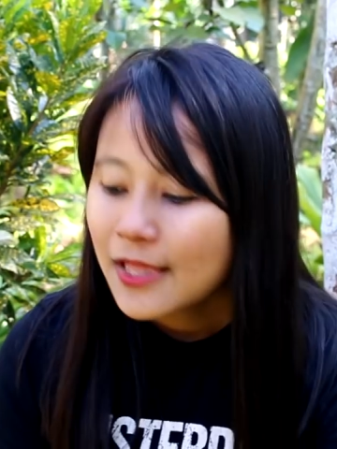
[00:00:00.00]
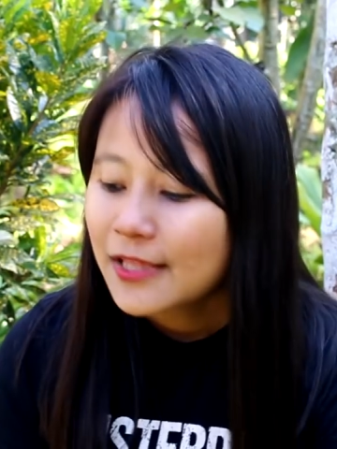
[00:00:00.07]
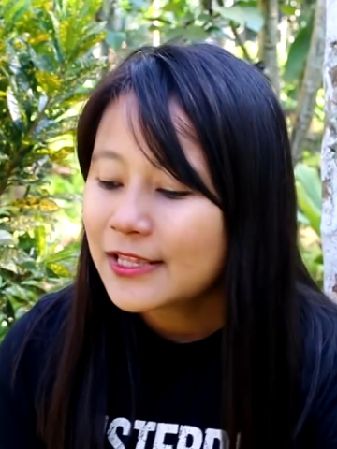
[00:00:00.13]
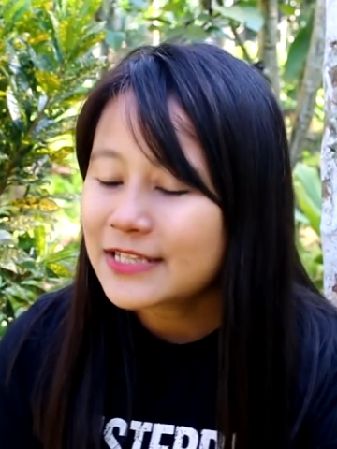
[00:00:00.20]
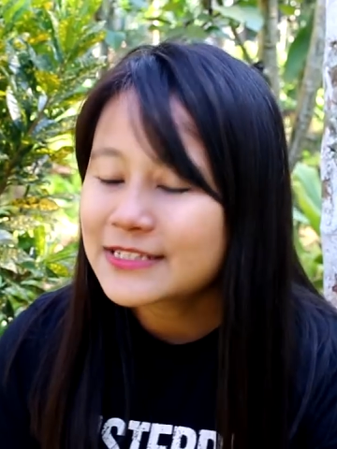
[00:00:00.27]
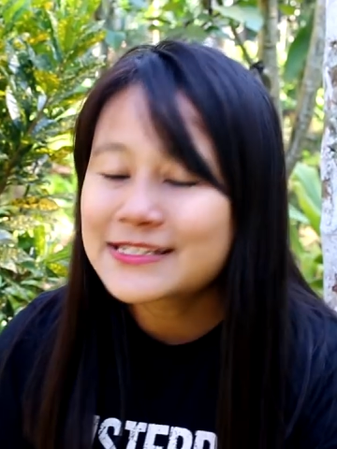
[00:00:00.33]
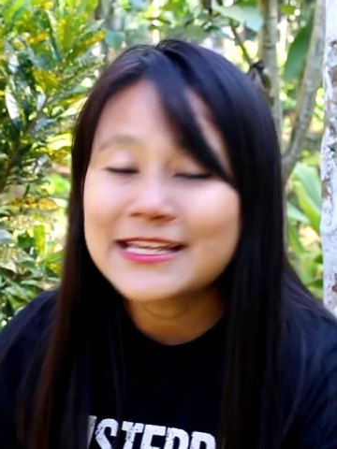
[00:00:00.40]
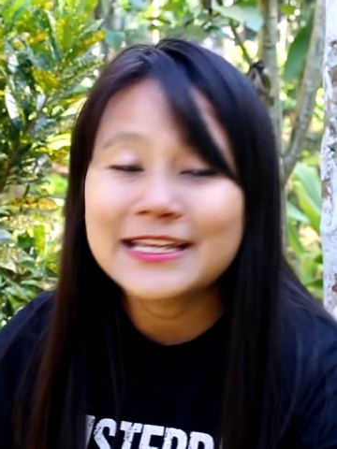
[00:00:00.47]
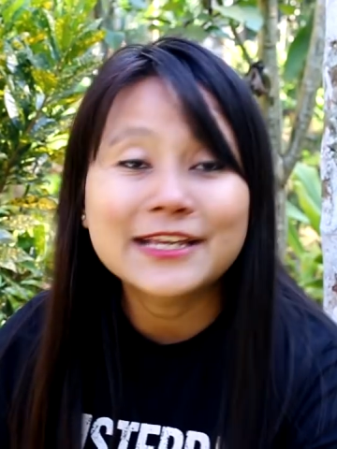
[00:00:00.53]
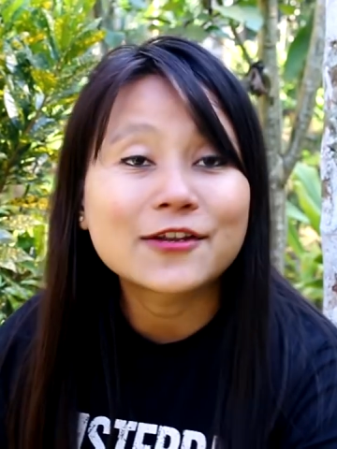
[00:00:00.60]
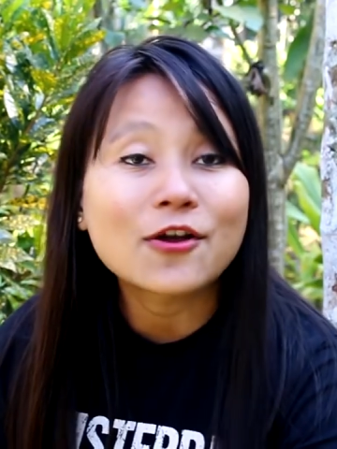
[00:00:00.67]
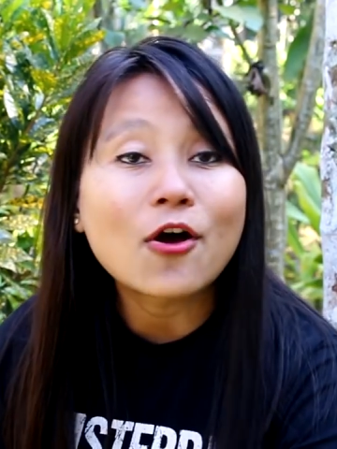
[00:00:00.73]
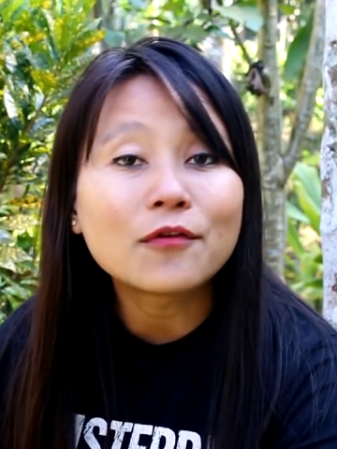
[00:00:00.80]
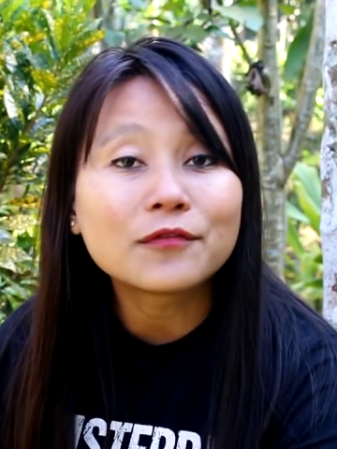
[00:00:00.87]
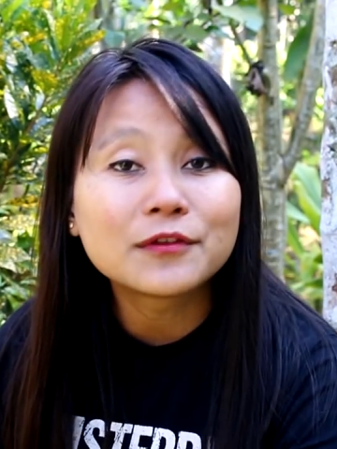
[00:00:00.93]
Let's take
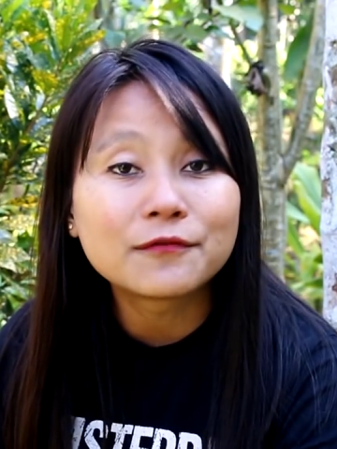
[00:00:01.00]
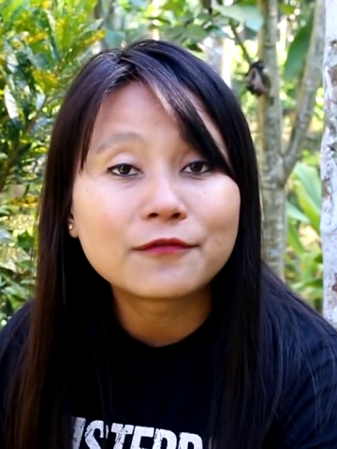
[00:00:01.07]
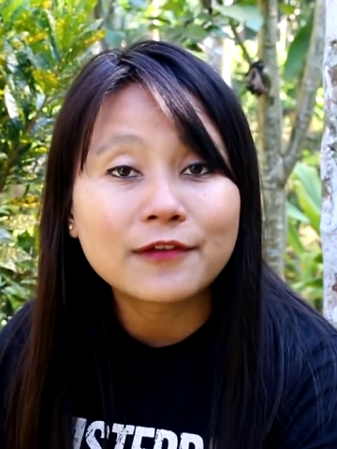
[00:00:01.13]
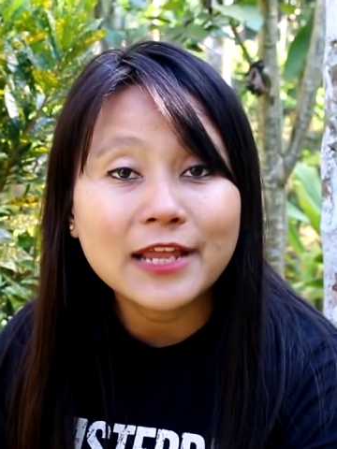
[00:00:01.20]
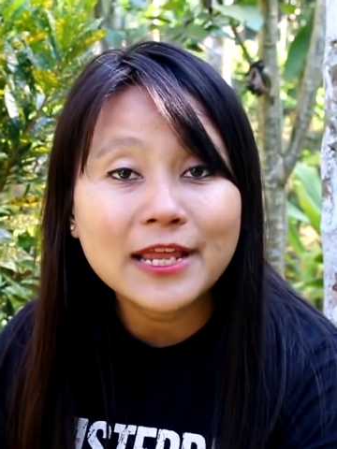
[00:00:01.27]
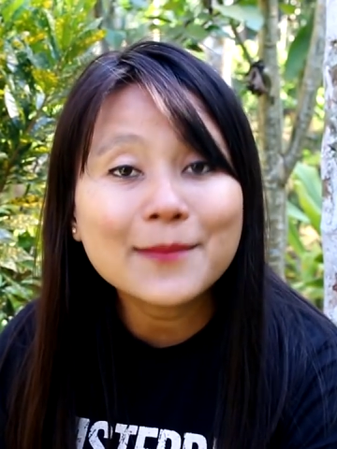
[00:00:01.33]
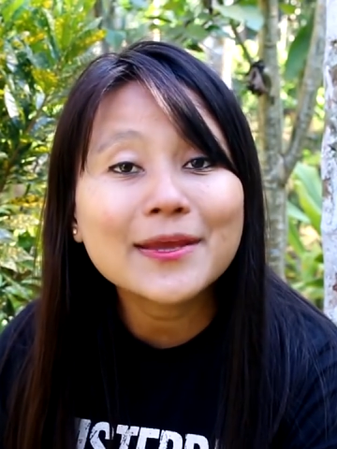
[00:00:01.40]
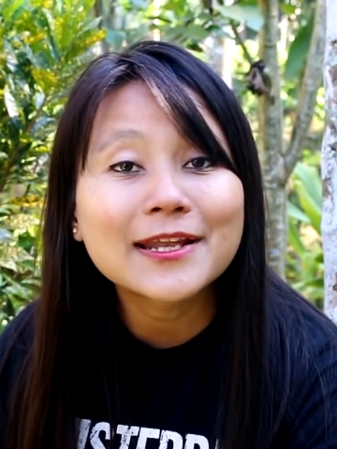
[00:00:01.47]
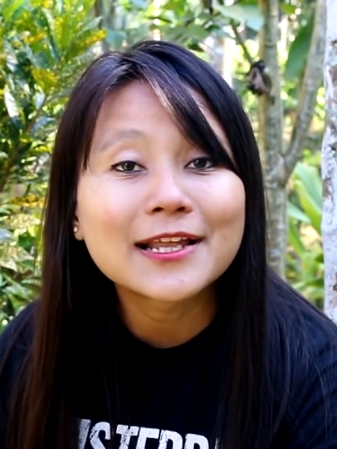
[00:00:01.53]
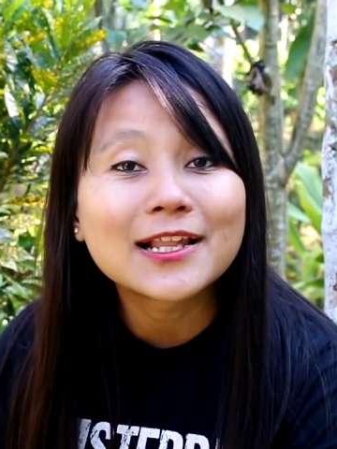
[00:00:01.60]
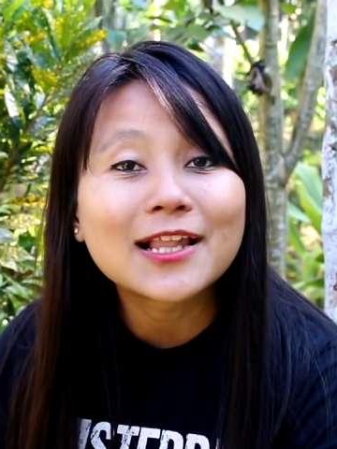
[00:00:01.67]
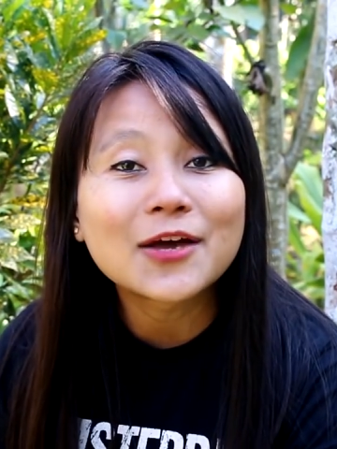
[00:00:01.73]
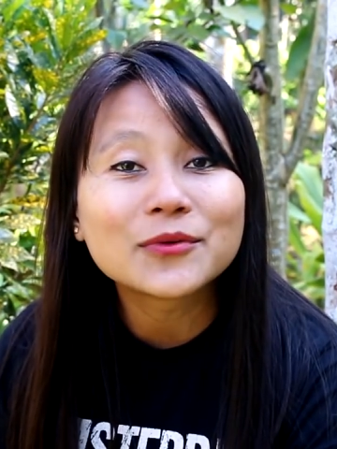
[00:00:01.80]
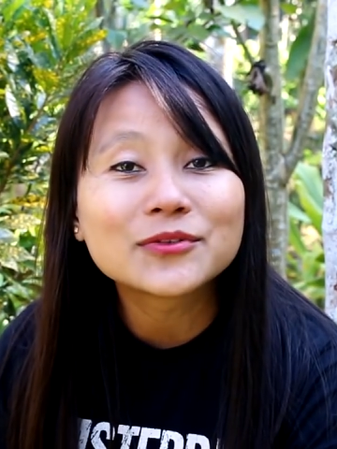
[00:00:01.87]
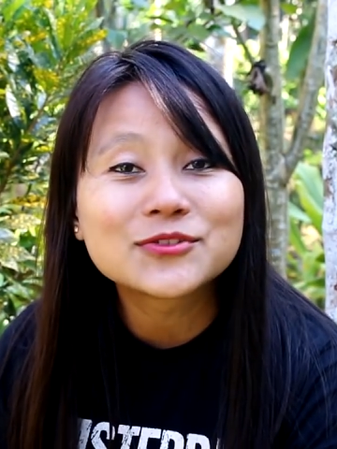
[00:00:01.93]
it off the flame and
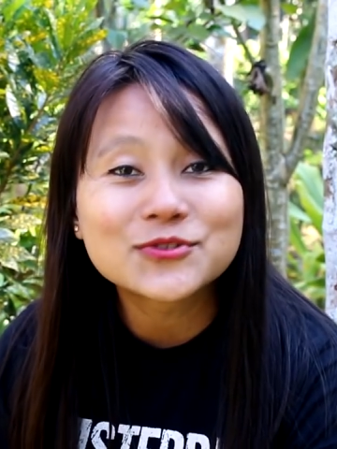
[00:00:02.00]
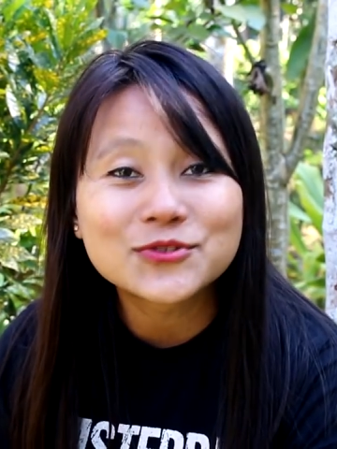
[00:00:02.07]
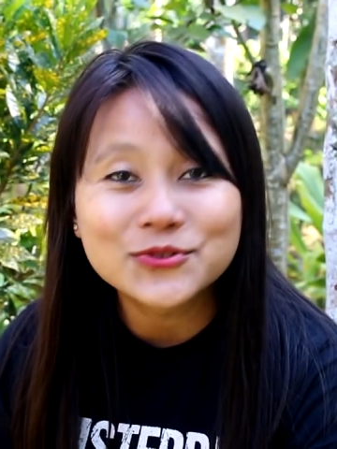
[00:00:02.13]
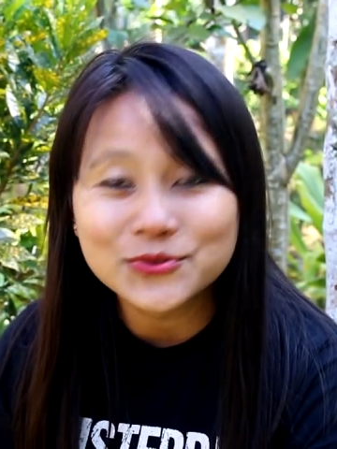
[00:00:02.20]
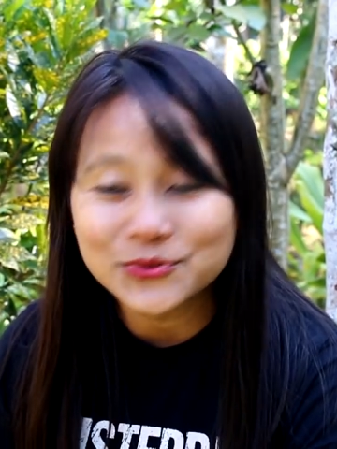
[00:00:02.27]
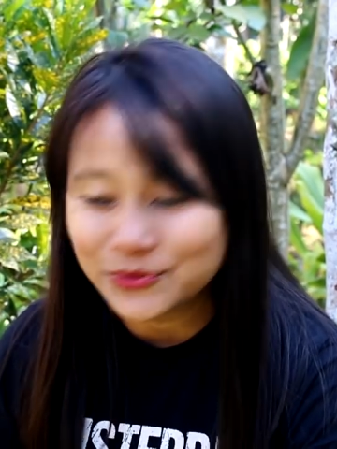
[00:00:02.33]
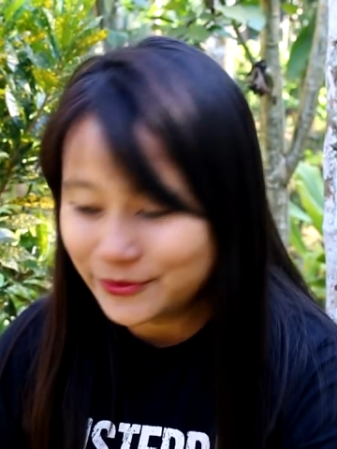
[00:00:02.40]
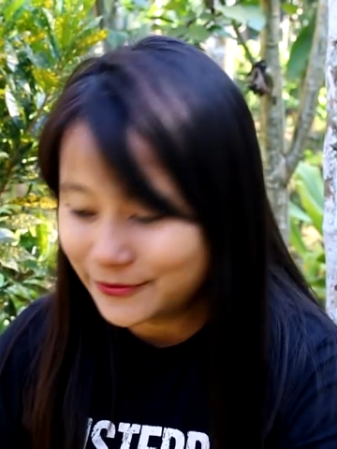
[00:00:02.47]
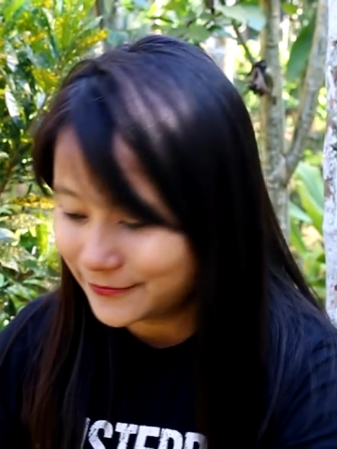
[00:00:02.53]
allow it to cool.